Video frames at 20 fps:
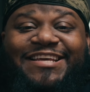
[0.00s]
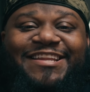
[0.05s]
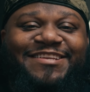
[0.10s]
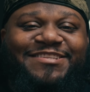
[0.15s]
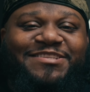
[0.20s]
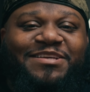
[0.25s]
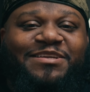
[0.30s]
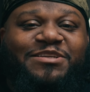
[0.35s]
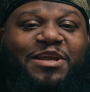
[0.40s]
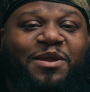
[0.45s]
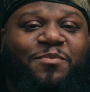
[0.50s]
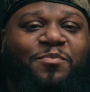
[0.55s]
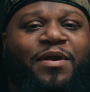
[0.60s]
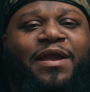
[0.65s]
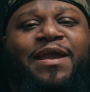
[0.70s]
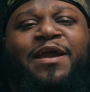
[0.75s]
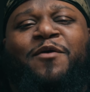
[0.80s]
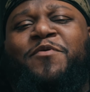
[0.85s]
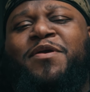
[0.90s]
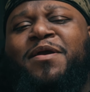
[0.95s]
It is CJ
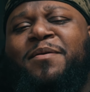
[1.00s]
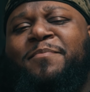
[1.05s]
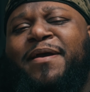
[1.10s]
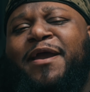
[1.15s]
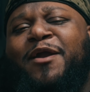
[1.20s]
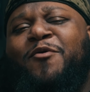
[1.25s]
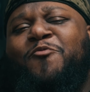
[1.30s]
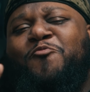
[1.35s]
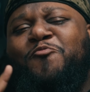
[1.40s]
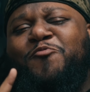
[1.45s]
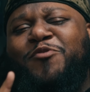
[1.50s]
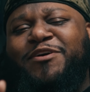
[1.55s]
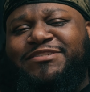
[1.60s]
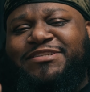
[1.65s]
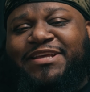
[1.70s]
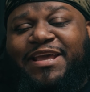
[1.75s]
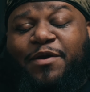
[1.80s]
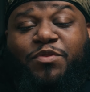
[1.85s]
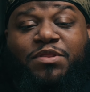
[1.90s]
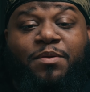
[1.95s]
Brand, and we are back
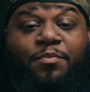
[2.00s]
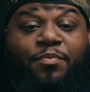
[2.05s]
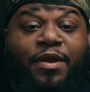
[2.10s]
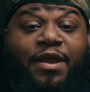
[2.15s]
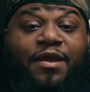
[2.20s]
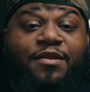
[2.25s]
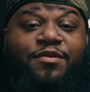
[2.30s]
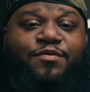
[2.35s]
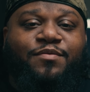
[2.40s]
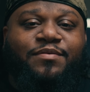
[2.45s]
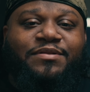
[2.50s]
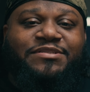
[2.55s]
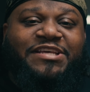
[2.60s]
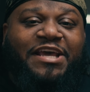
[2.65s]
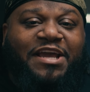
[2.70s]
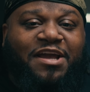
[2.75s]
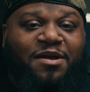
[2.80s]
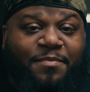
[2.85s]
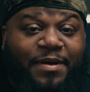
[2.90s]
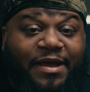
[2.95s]
once again with a brand new
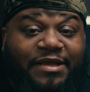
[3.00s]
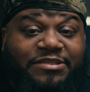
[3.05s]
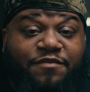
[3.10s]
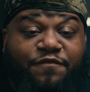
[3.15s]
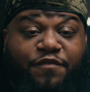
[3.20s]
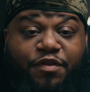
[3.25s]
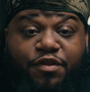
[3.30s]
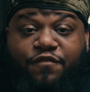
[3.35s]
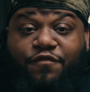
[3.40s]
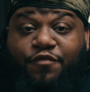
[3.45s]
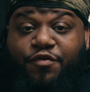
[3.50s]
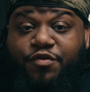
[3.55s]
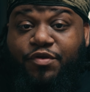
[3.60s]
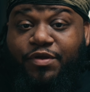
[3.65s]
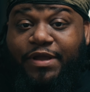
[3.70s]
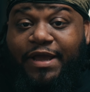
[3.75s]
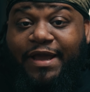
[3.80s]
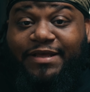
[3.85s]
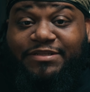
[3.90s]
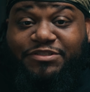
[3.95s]
tech unboxing video for
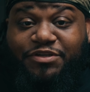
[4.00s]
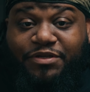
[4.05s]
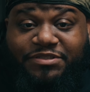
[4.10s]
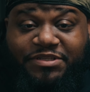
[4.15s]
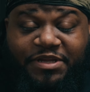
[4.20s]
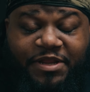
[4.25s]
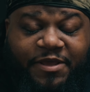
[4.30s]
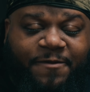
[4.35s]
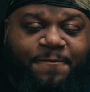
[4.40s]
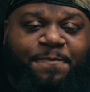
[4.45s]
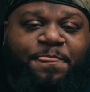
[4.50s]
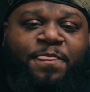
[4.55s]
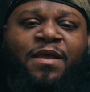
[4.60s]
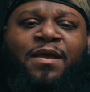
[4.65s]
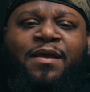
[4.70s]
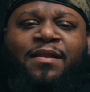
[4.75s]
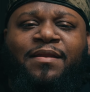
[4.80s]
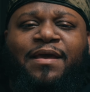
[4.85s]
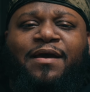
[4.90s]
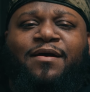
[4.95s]
you guys here today.
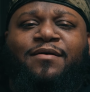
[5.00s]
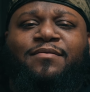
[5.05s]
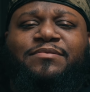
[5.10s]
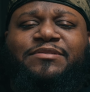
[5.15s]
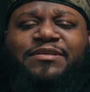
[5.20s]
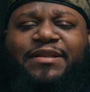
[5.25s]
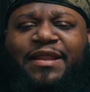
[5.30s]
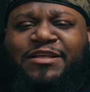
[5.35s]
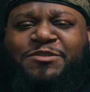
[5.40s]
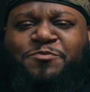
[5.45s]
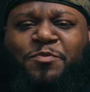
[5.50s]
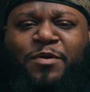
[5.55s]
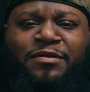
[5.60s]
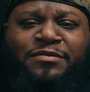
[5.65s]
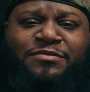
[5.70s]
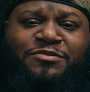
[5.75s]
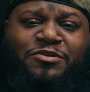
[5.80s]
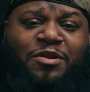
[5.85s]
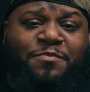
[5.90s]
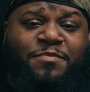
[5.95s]
Now, today's
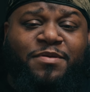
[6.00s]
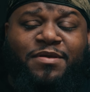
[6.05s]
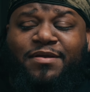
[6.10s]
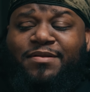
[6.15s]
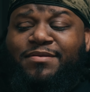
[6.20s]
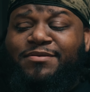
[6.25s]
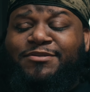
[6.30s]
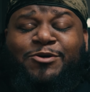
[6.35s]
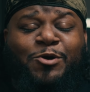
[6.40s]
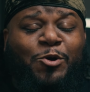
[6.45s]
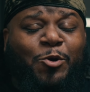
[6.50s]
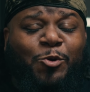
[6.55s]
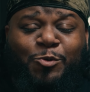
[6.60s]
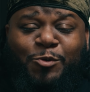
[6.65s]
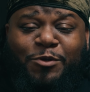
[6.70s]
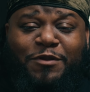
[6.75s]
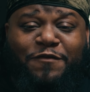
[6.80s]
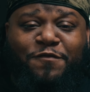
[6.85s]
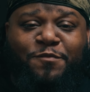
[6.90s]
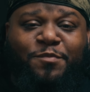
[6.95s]
product is going to be a
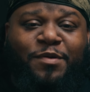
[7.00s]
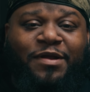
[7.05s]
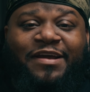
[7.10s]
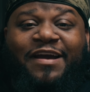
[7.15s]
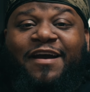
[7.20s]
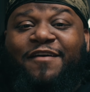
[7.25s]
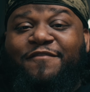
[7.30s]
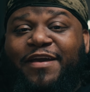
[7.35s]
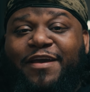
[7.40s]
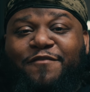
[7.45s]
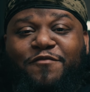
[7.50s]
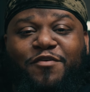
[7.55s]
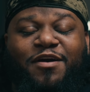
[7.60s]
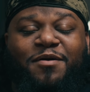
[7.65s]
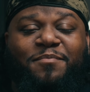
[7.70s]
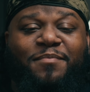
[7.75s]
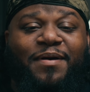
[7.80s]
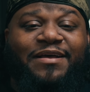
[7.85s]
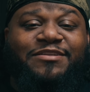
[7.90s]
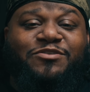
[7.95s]
total different product I've ever
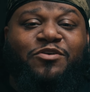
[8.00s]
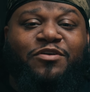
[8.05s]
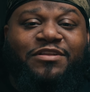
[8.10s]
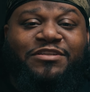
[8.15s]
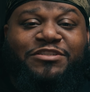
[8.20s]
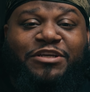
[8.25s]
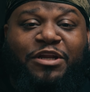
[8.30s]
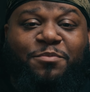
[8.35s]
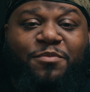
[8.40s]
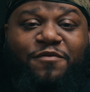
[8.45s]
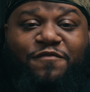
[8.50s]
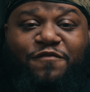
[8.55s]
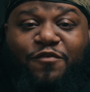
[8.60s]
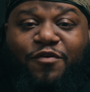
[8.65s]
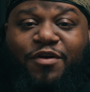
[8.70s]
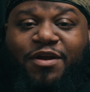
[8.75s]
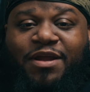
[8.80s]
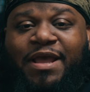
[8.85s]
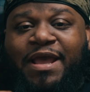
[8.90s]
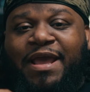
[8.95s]
unboxed on this channel
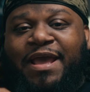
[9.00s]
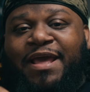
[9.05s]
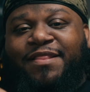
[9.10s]
before.